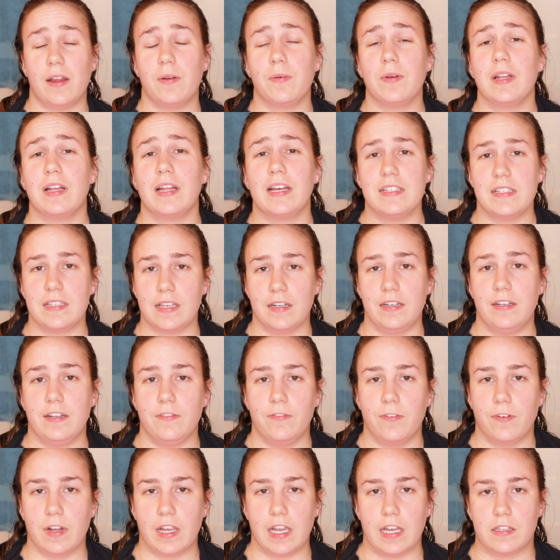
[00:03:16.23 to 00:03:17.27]
I realized I
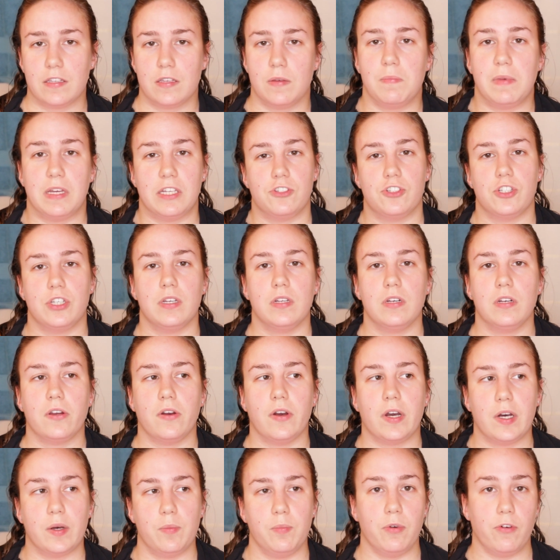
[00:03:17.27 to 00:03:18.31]
did forget to mention,
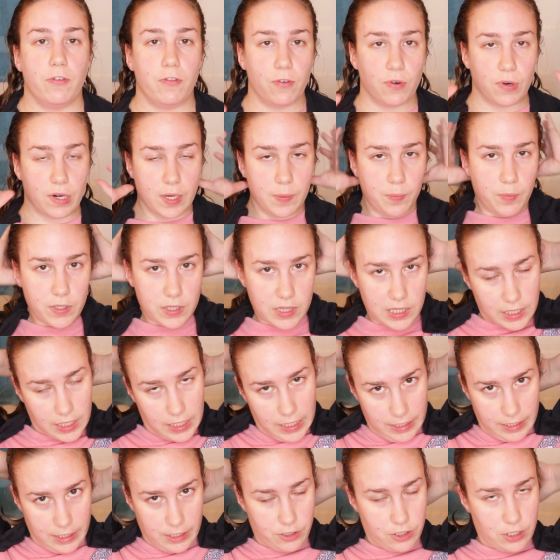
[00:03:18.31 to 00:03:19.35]
before I put the
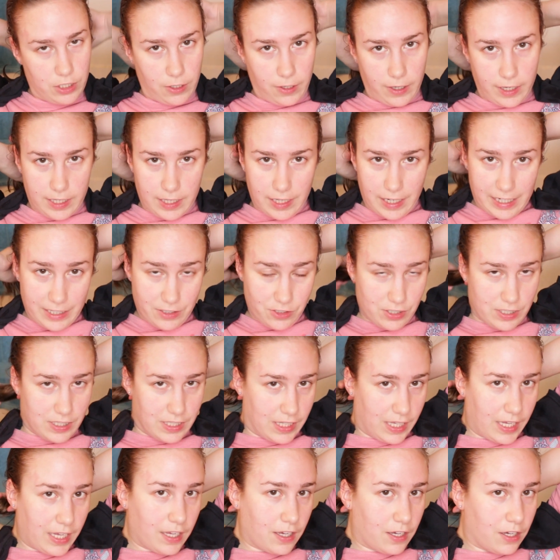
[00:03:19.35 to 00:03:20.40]
conditioner in, I just
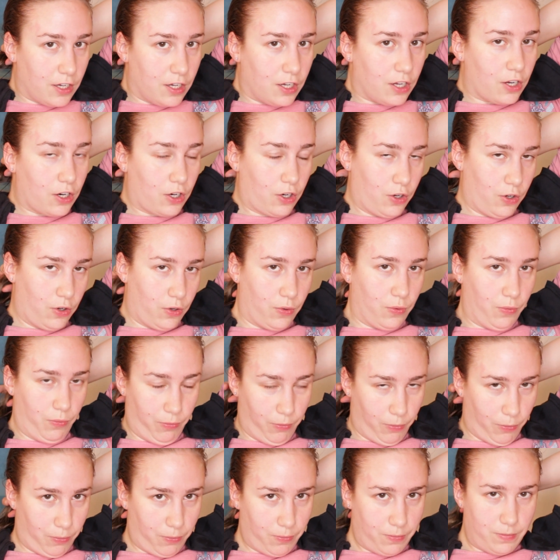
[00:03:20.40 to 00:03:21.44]
like
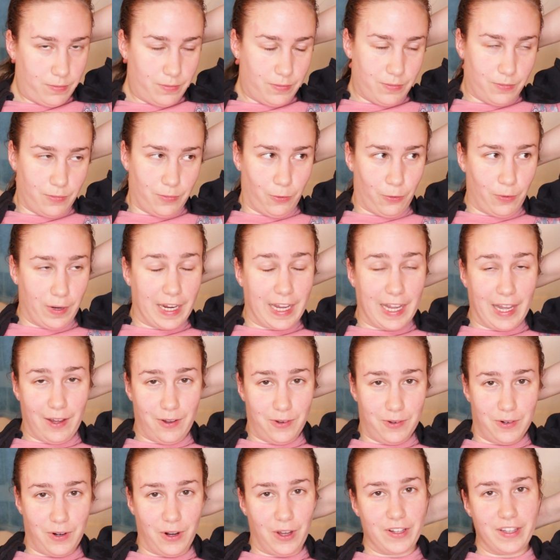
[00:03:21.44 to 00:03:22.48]
wring
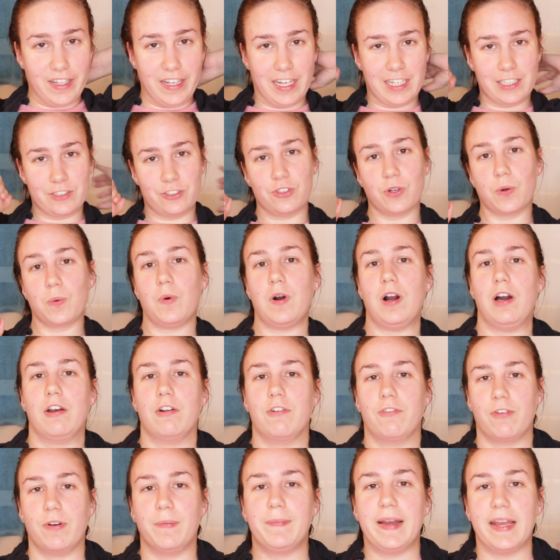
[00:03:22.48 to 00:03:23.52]
out all the extra
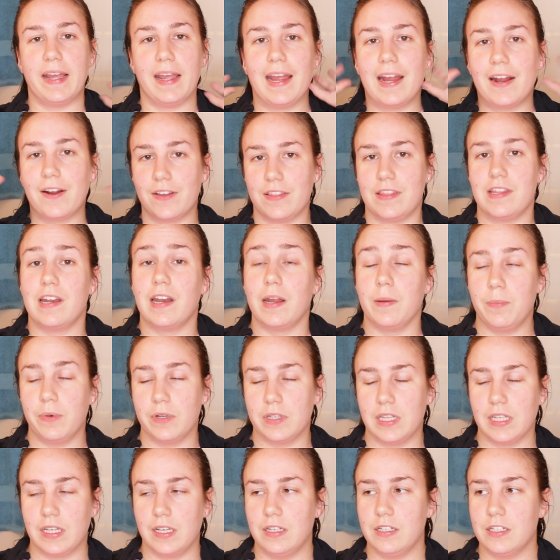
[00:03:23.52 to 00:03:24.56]
water from my hair, and then I
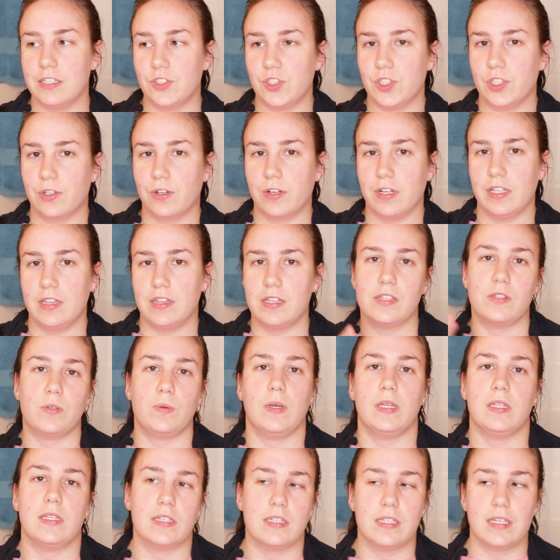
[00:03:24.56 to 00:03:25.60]
put the conditioner in. This
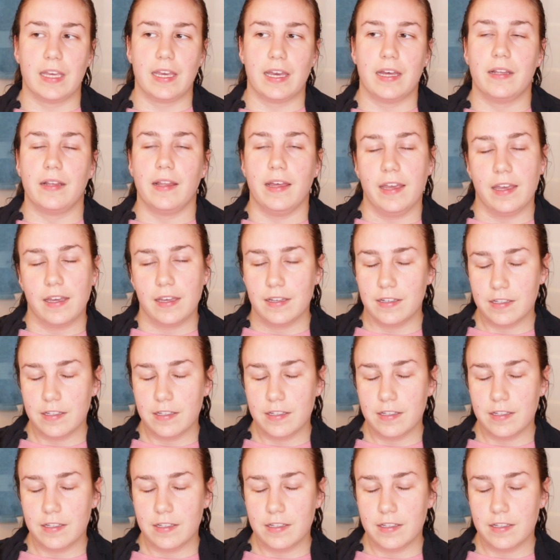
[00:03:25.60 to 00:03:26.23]
way it doesn't get like